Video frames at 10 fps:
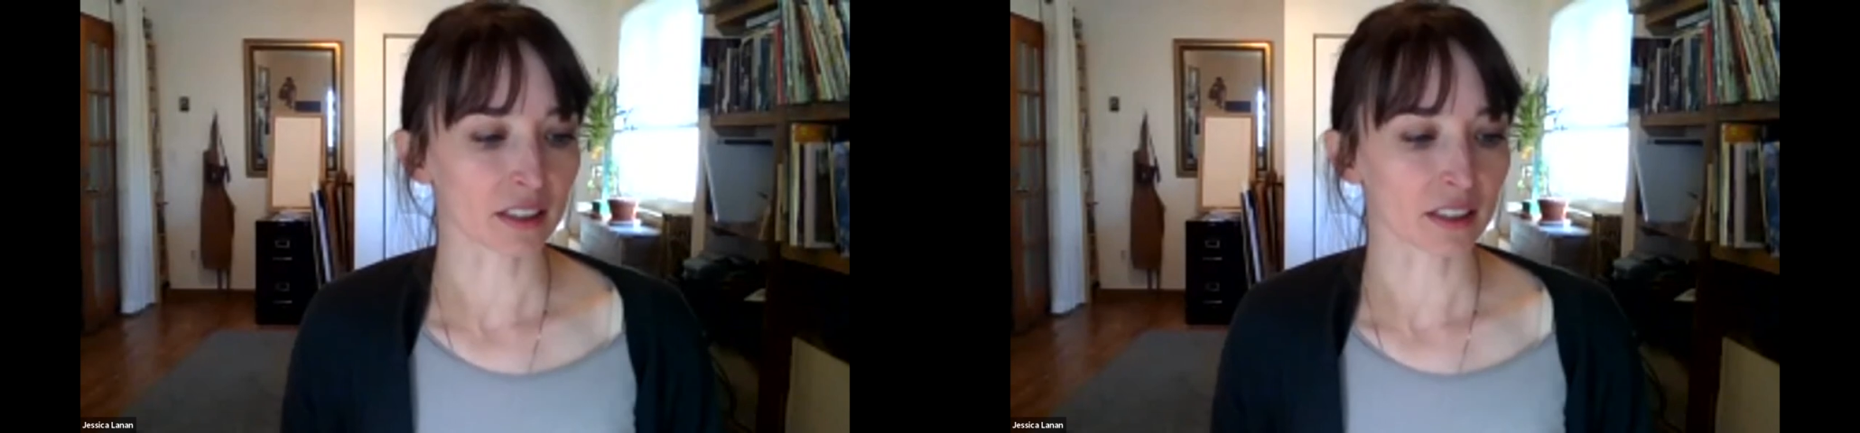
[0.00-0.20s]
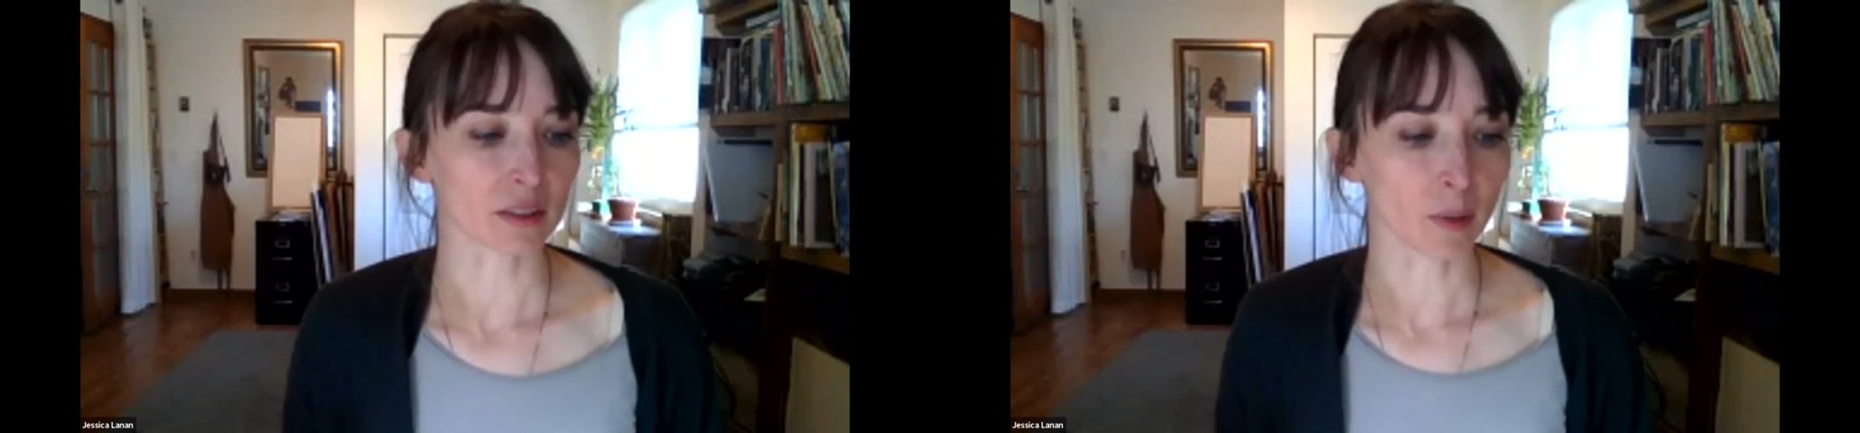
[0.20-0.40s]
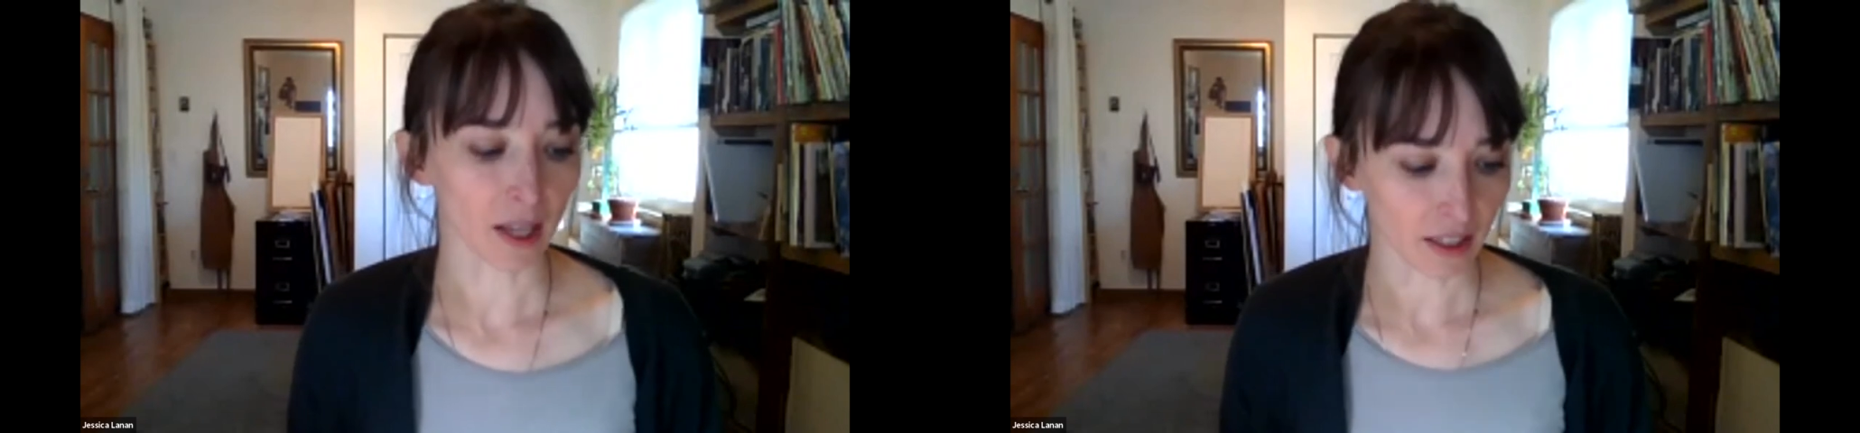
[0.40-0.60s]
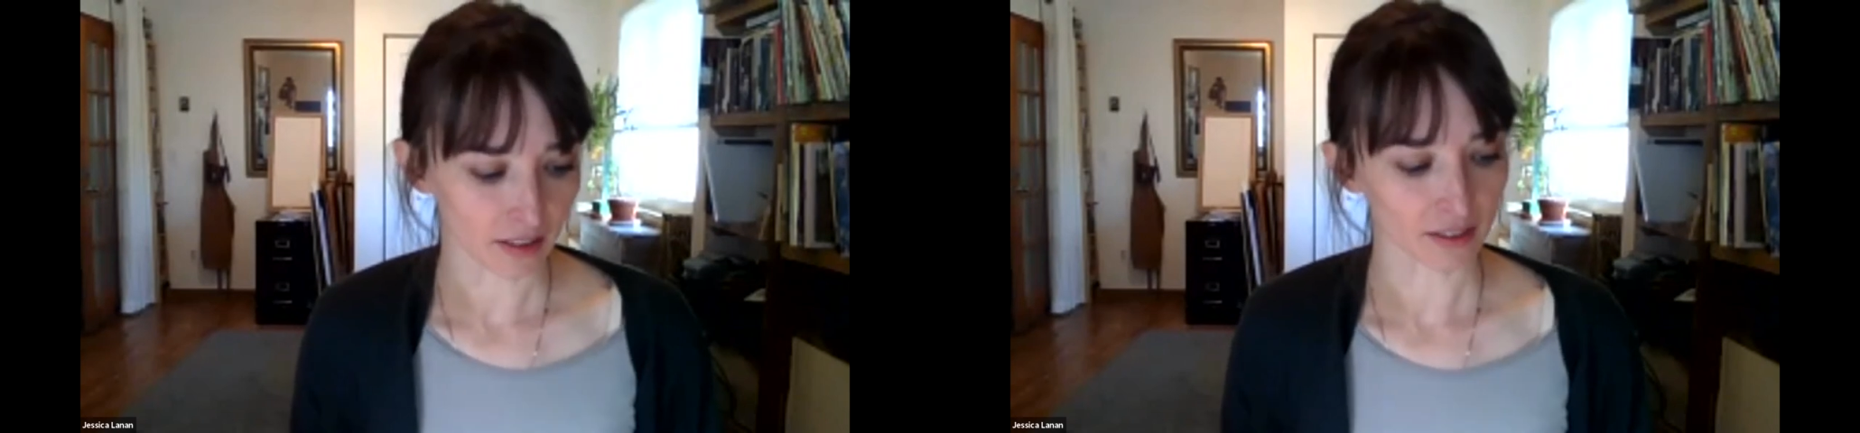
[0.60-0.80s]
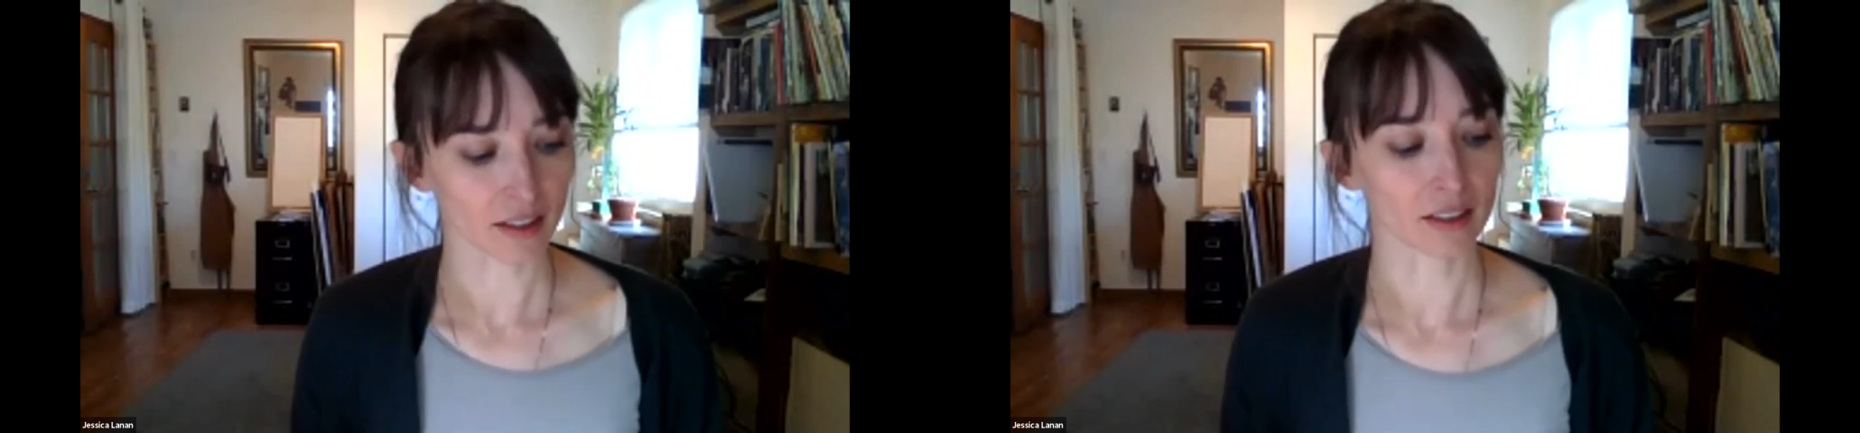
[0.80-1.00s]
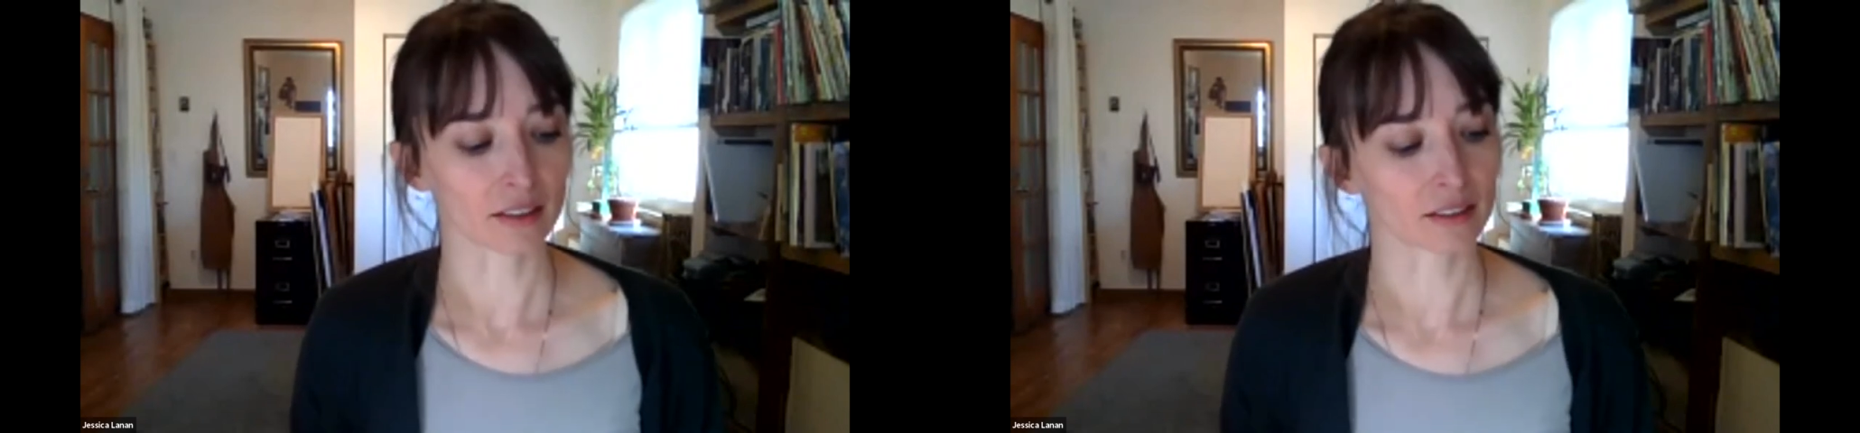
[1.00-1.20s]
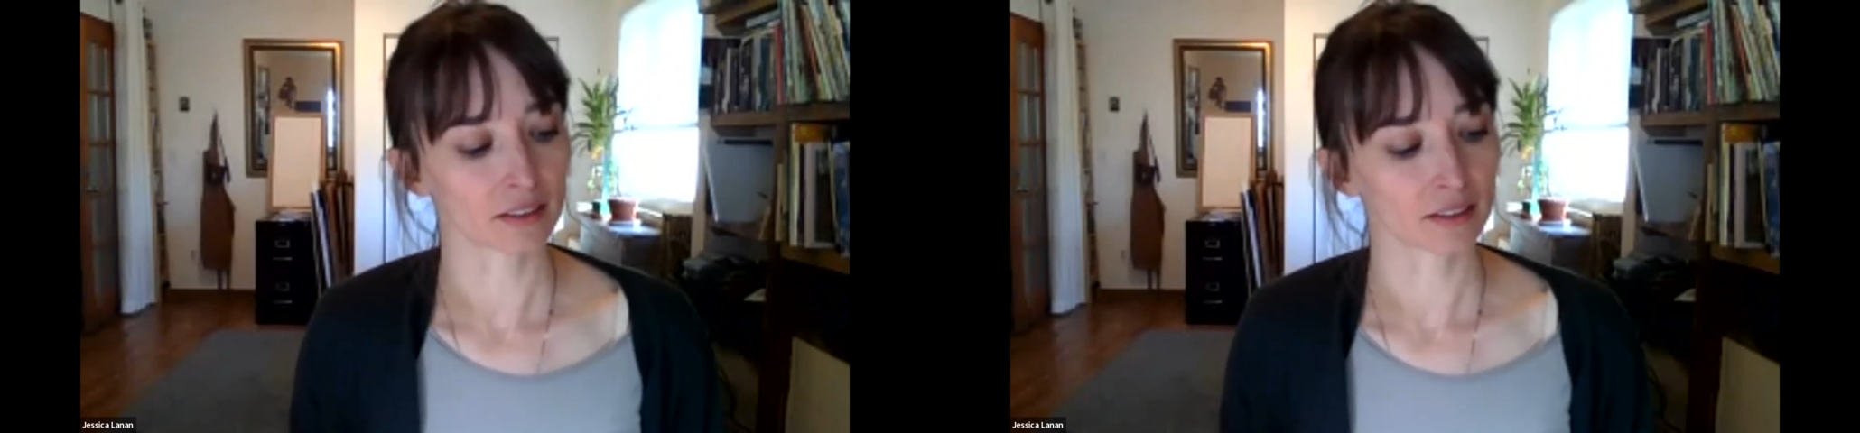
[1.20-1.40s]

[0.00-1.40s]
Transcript: down to paint, then